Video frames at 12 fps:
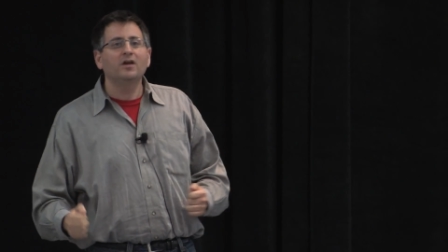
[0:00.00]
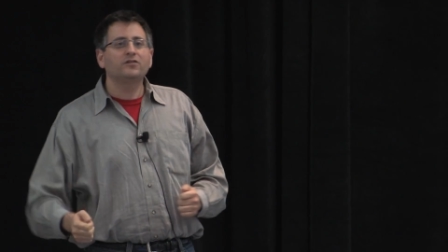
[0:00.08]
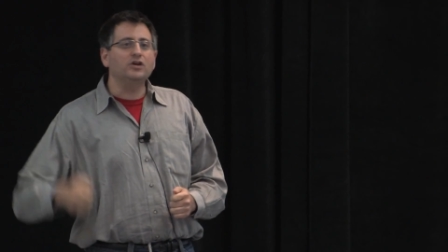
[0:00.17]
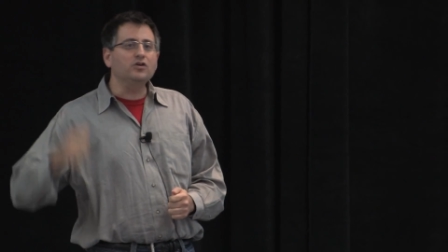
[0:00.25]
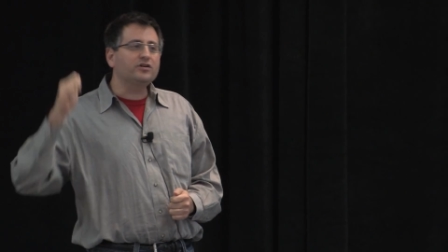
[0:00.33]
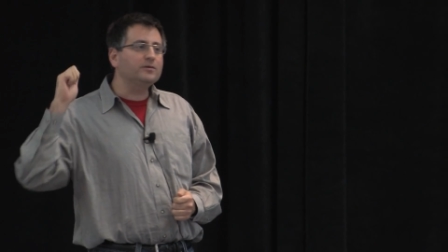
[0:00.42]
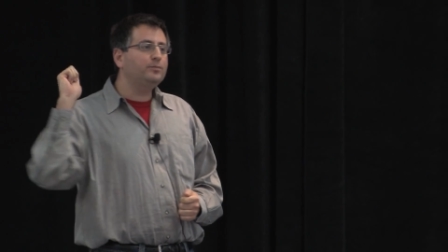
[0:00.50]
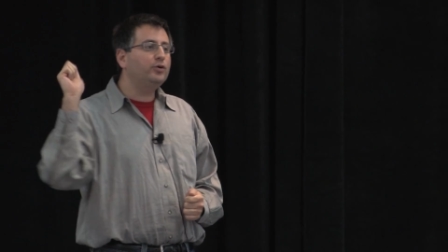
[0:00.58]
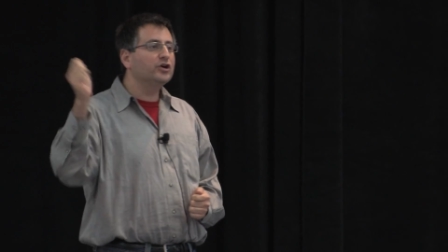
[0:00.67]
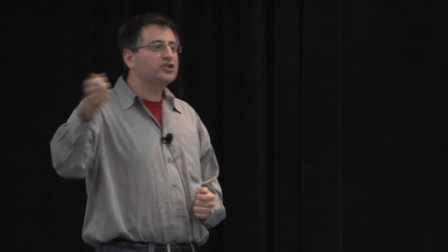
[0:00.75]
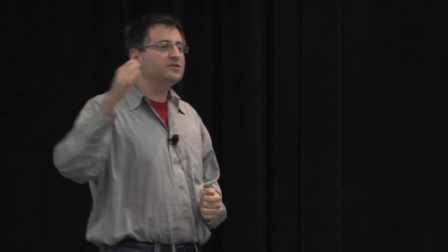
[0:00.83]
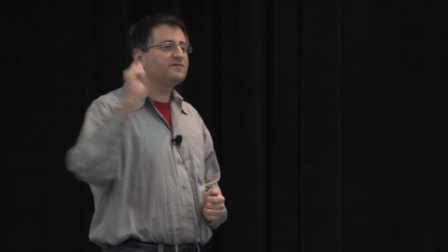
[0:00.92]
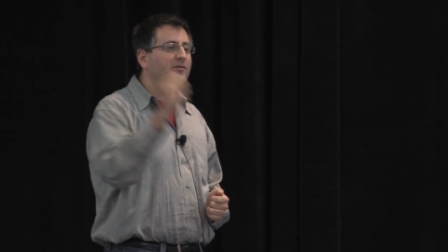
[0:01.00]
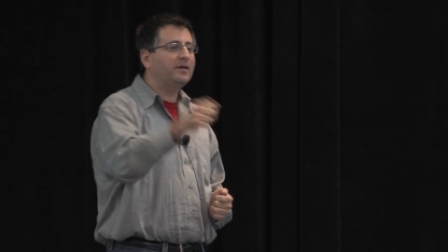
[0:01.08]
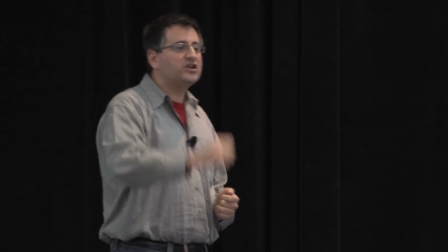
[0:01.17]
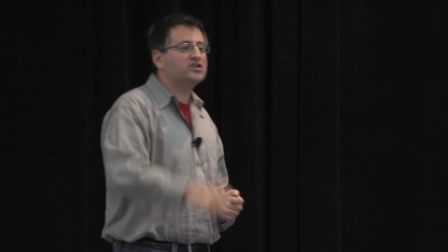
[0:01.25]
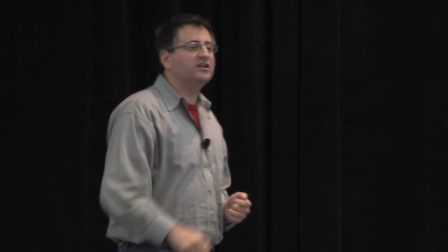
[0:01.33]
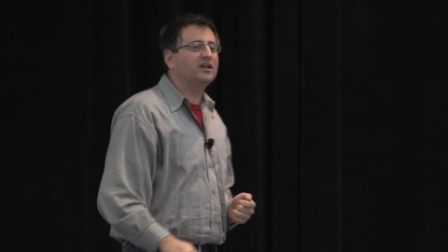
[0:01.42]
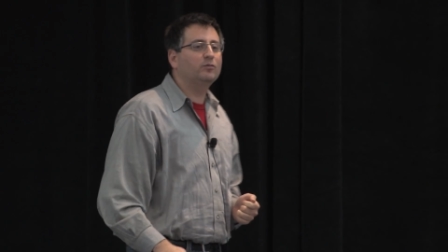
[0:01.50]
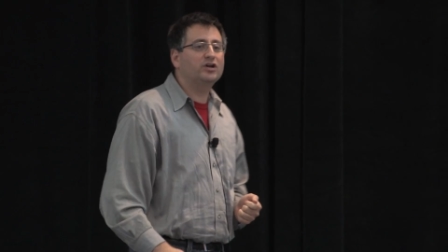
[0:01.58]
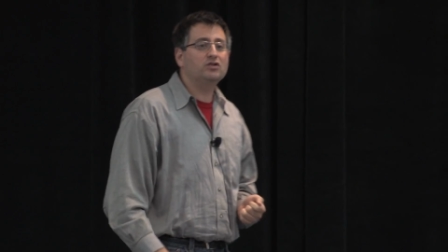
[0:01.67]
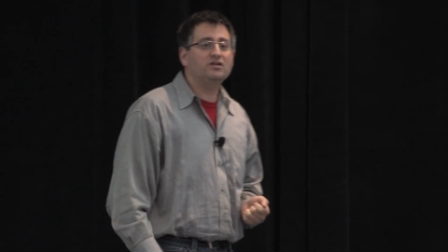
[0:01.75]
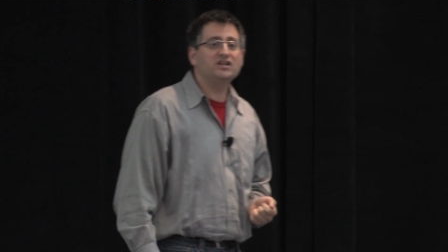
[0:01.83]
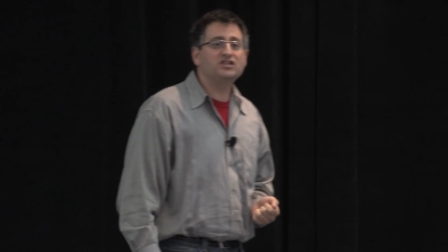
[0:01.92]
so you can push information to them
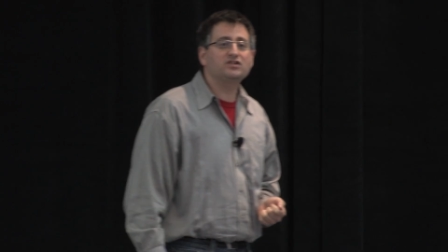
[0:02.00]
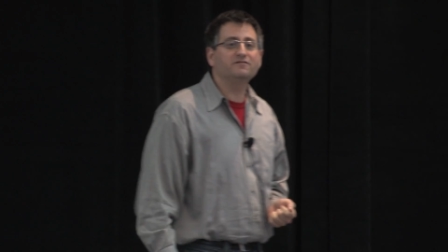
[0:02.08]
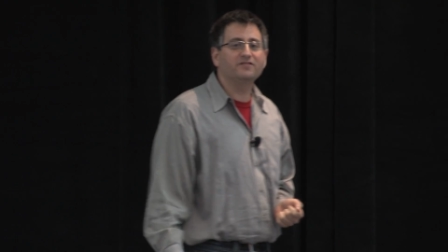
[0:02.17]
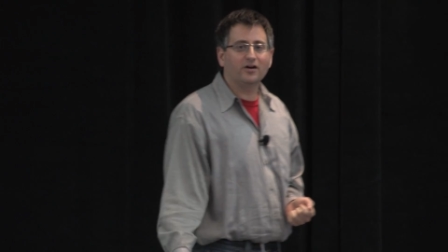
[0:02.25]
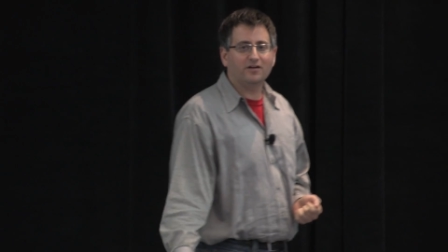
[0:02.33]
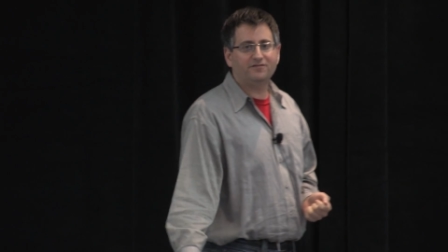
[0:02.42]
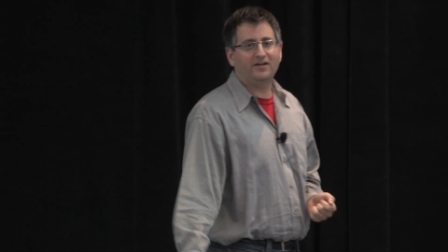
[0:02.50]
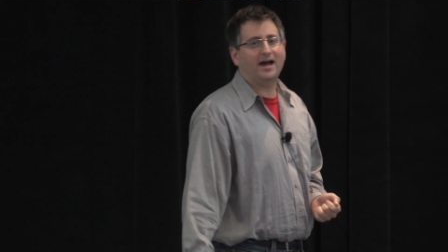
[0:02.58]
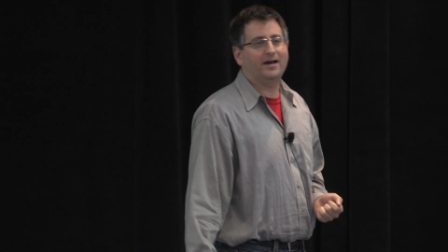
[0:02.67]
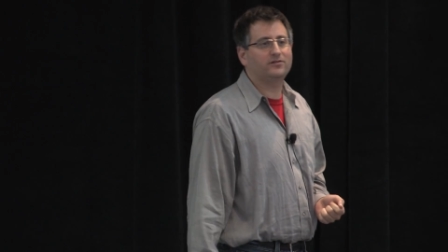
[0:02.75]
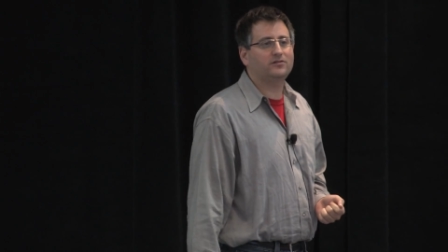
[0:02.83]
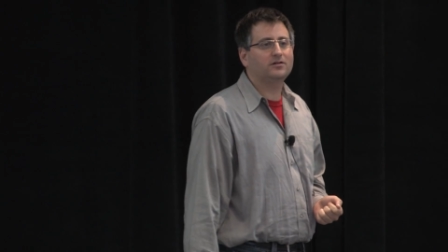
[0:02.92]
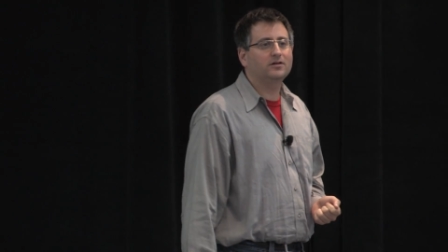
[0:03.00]
when you need to very fast.